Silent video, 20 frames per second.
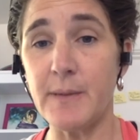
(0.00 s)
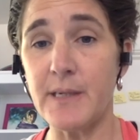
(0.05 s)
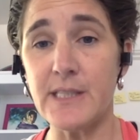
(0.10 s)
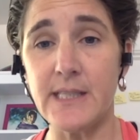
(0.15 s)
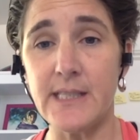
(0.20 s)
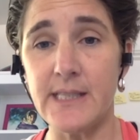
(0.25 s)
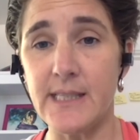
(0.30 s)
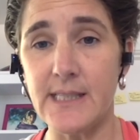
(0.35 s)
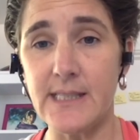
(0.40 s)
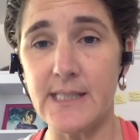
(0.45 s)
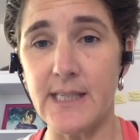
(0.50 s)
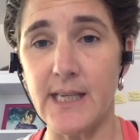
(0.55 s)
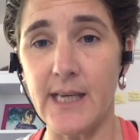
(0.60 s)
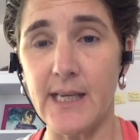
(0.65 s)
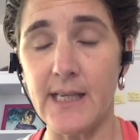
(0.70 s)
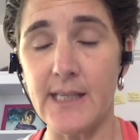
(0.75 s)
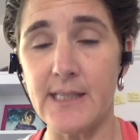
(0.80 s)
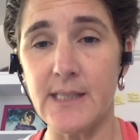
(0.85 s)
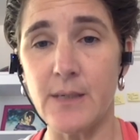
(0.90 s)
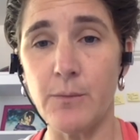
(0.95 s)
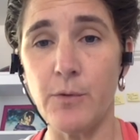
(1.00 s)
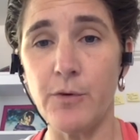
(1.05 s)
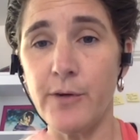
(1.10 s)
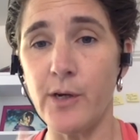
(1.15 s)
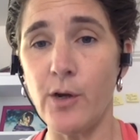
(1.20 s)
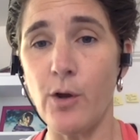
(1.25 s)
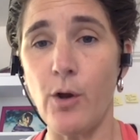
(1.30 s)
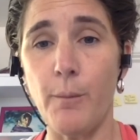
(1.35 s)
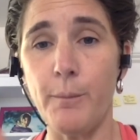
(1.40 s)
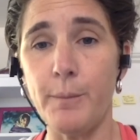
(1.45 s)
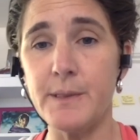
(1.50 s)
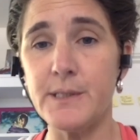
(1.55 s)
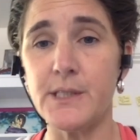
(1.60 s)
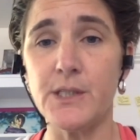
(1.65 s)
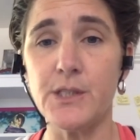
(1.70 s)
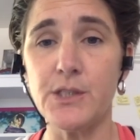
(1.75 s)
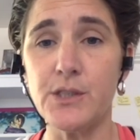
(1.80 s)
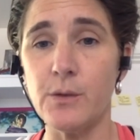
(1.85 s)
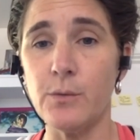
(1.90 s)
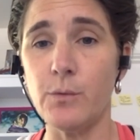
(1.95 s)
Especially these days, and we're in
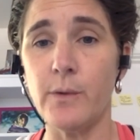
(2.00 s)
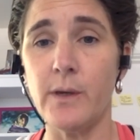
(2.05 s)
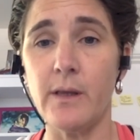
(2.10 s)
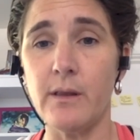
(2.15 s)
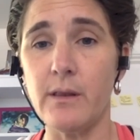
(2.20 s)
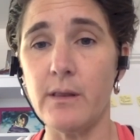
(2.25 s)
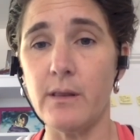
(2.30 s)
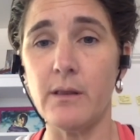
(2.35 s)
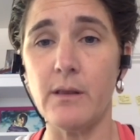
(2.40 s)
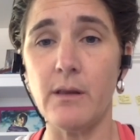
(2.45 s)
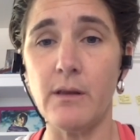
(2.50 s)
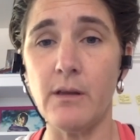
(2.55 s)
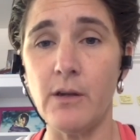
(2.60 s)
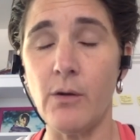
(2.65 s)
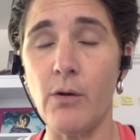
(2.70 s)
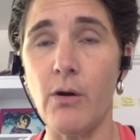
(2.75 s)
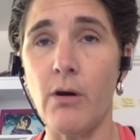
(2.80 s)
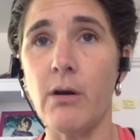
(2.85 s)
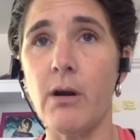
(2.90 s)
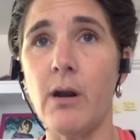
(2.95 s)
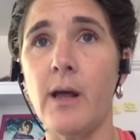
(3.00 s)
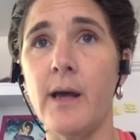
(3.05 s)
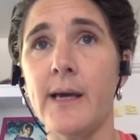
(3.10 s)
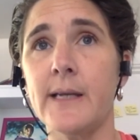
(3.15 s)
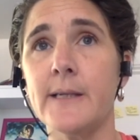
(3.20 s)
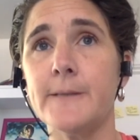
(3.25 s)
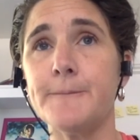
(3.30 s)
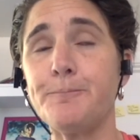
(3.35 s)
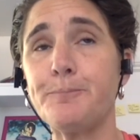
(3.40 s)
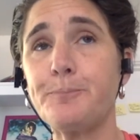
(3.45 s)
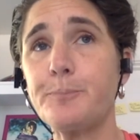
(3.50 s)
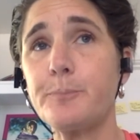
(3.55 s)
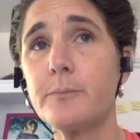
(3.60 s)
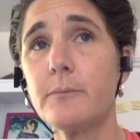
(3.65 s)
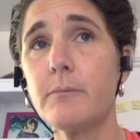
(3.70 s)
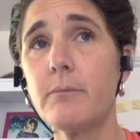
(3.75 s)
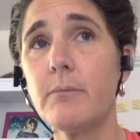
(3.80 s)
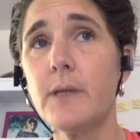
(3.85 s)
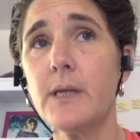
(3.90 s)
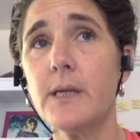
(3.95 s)
competition with you know online
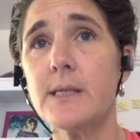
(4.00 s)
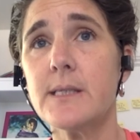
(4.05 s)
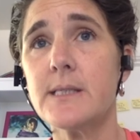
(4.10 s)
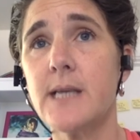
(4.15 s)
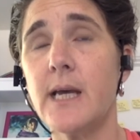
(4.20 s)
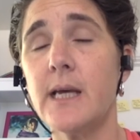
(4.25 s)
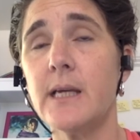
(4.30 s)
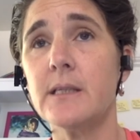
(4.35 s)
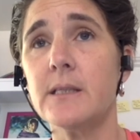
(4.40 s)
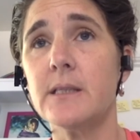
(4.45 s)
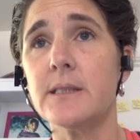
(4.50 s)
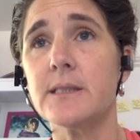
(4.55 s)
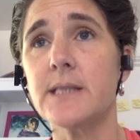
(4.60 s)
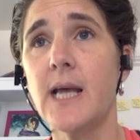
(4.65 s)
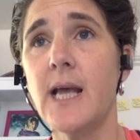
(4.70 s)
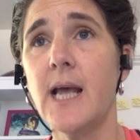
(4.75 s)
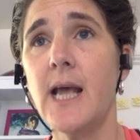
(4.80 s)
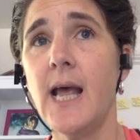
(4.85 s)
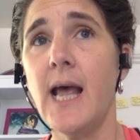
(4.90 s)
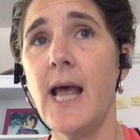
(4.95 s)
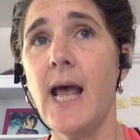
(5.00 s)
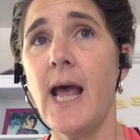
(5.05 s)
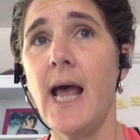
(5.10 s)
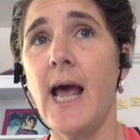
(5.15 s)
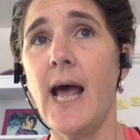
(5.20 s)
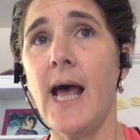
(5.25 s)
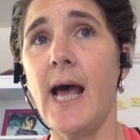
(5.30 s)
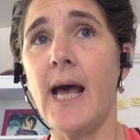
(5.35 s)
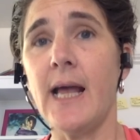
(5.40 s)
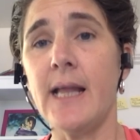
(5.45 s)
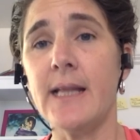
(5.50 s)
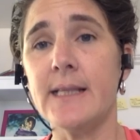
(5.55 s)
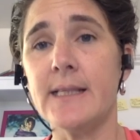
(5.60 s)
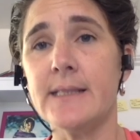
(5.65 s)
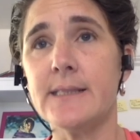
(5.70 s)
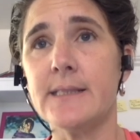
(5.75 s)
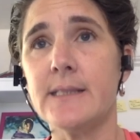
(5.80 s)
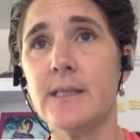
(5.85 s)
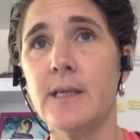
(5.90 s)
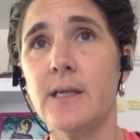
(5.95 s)
sales,
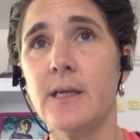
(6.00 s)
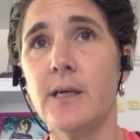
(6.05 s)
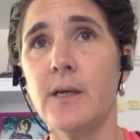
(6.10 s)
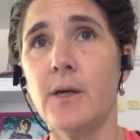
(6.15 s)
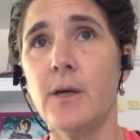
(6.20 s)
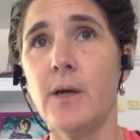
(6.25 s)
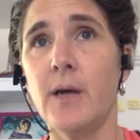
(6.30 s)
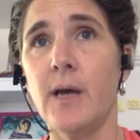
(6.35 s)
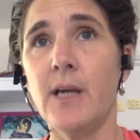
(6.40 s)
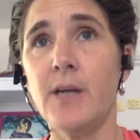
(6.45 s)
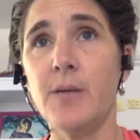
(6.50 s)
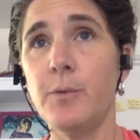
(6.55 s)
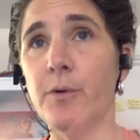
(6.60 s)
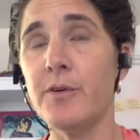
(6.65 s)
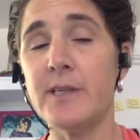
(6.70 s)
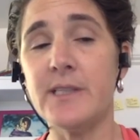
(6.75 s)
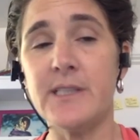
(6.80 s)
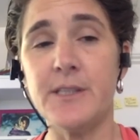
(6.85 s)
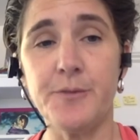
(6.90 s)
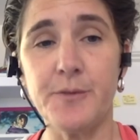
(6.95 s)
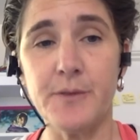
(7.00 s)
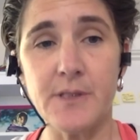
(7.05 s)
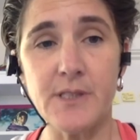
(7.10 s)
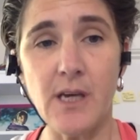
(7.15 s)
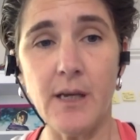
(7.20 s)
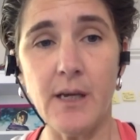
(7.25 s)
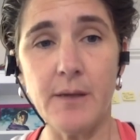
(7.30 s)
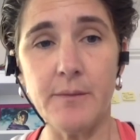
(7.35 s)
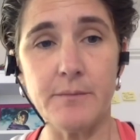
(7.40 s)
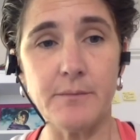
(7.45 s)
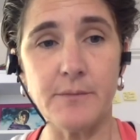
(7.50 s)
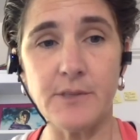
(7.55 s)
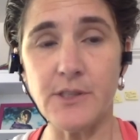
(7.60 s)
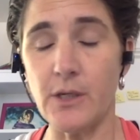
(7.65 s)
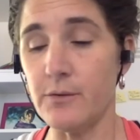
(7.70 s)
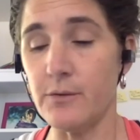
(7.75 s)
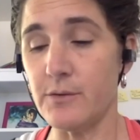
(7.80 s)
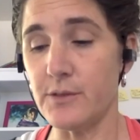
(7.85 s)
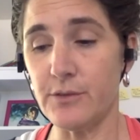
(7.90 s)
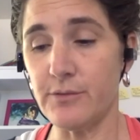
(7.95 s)
and and we're at different
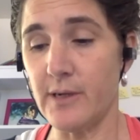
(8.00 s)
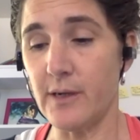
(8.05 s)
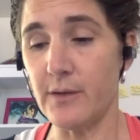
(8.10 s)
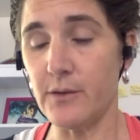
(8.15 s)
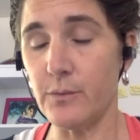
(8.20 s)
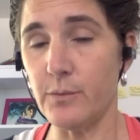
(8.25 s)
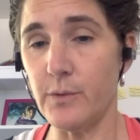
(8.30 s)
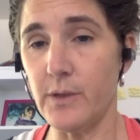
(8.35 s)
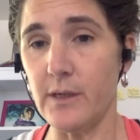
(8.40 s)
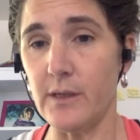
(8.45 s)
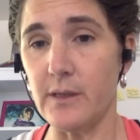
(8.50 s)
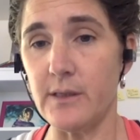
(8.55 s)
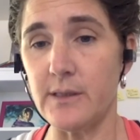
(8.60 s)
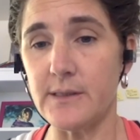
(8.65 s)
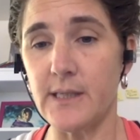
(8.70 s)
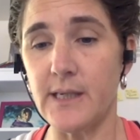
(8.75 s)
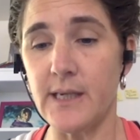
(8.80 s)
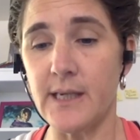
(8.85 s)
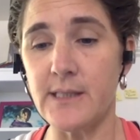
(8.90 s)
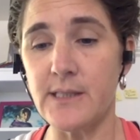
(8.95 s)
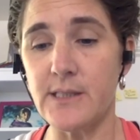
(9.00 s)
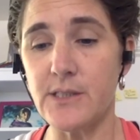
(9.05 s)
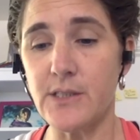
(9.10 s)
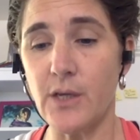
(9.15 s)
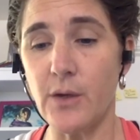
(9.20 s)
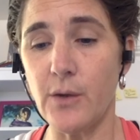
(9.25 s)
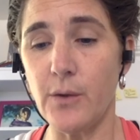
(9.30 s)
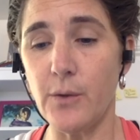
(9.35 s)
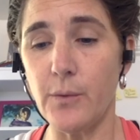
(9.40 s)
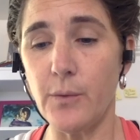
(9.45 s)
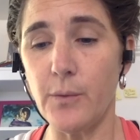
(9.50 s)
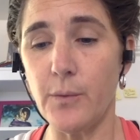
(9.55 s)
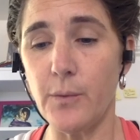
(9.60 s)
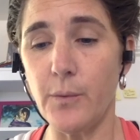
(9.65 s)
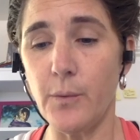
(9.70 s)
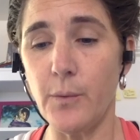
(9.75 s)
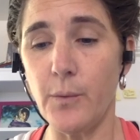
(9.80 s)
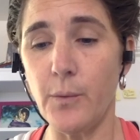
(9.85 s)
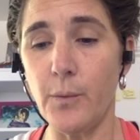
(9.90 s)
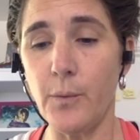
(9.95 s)
time zones around the world, and so
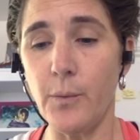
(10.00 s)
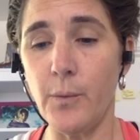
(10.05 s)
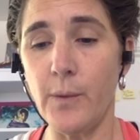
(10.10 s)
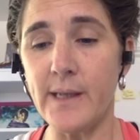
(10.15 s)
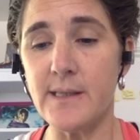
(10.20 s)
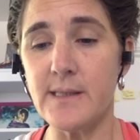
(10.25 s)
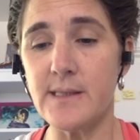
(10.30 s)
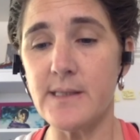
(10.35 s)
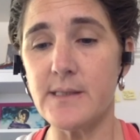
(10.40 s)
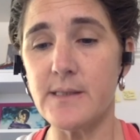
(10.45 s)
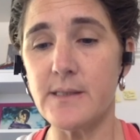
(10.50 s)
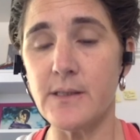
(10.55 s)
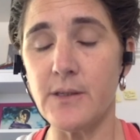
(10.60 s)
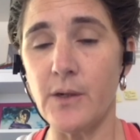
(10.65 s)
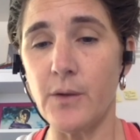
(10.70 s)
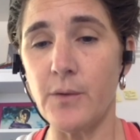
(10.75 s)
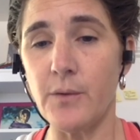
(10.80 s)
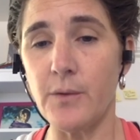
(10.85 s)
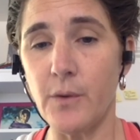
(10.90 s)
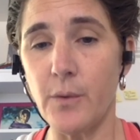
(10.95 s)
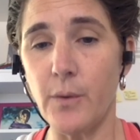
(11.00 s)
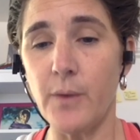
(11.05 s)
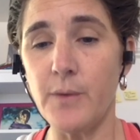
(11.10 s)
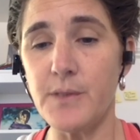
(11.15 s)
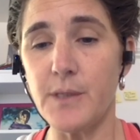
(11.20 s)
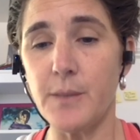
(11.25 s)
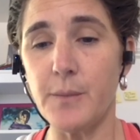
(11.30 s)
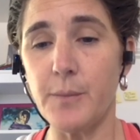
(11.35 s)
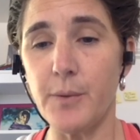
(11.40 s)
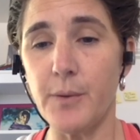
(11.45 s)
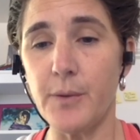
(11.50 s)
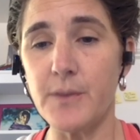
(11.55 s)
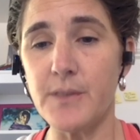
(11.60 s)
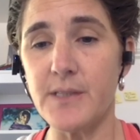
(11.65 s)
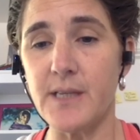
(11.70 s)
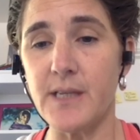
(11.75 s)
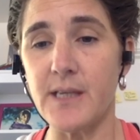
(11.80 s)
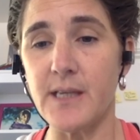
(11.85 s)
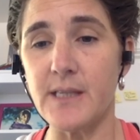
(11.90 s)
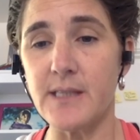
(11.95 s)
when you know the quoting
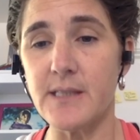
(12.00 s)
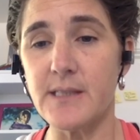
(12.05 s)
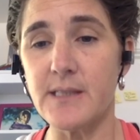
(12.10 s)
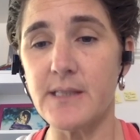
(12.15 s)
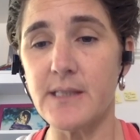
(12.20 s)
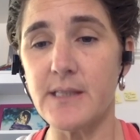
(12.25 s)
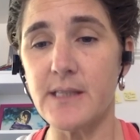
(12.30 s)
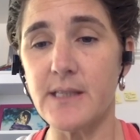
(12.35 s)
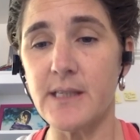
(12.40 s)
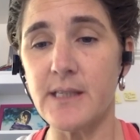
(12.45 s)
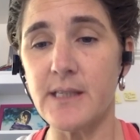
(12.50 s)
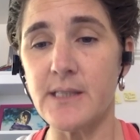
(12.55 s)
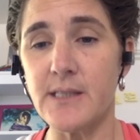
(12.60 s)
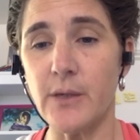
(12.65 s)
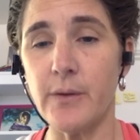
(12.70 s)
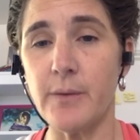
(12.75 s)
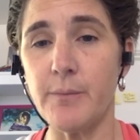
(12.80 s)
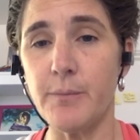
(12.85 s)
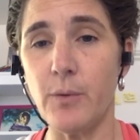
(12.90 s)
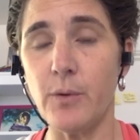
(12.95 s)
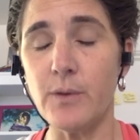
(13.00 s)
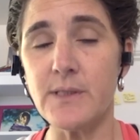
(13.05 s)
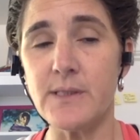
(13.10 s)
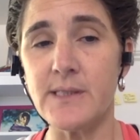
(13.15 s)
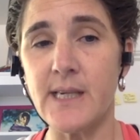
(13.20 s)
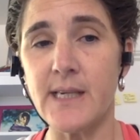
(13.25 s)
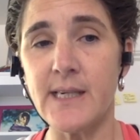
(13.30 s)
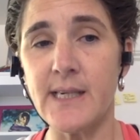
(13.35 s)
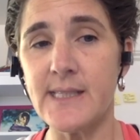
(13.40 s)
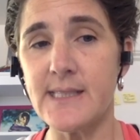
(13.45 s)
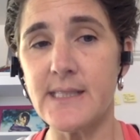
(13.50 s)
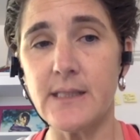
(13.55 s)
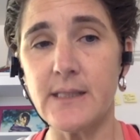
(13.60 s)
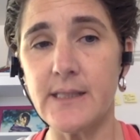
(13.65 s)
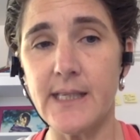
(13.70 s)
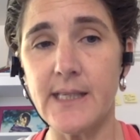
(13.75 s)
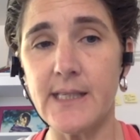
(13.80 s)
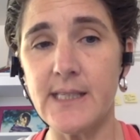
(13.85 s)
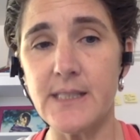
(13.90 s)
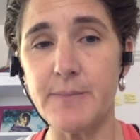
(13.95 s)
process is so important, and it
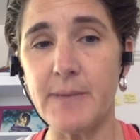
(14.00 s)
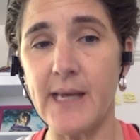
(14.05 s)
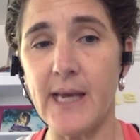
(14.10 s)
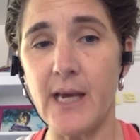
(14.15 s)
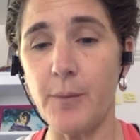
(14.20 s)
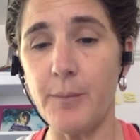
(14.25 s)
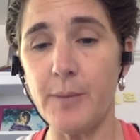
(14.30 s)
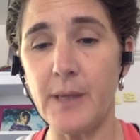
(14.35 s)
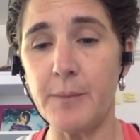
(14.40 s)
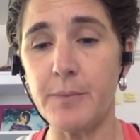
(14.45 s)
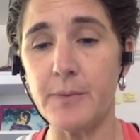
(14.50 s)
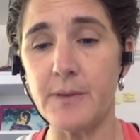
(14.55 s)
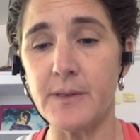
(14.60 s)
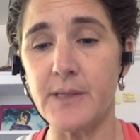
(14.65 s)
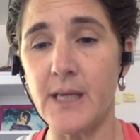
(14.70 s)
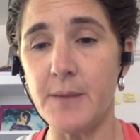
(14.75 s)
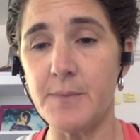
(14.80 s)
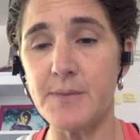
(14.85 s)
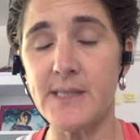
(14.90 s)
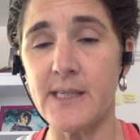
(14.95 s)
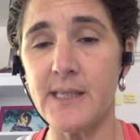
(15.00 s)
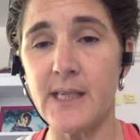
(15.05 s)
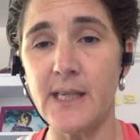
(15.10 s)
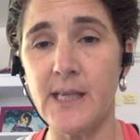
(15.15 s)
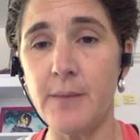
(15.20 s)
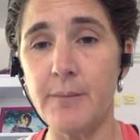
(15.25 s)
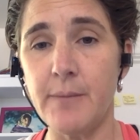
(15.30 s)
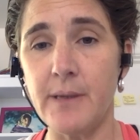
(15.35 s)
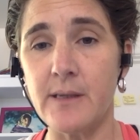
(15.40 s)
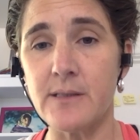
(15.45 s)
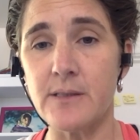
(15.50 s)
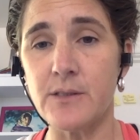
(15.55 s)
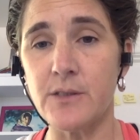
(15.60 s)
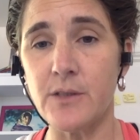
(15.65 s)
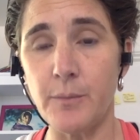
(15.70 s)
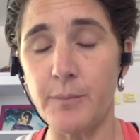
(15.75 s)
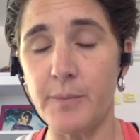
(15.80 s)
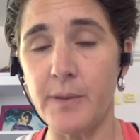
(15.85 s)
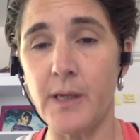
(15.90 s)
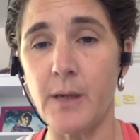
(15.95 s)
still kills me how people keep sending emails
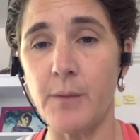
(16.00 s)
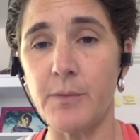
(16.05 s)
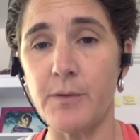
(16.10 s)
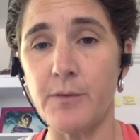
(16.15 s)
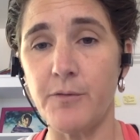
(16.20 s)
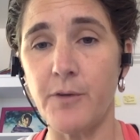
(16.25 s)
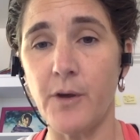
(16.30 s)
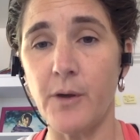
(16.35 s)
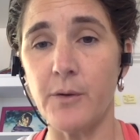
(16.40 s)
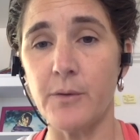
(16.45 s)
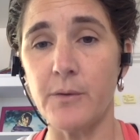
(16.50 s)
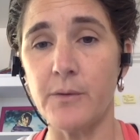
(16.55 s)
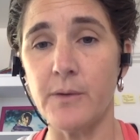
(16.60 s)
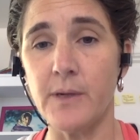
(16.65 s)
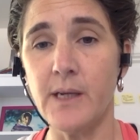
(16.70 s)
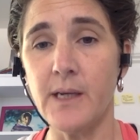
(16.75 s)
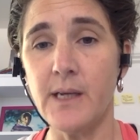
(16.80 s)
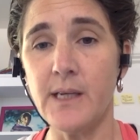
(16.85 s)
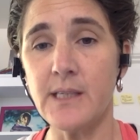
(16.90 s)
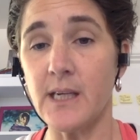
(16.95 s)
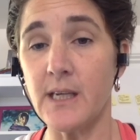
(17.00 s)
and don't pick up the phone.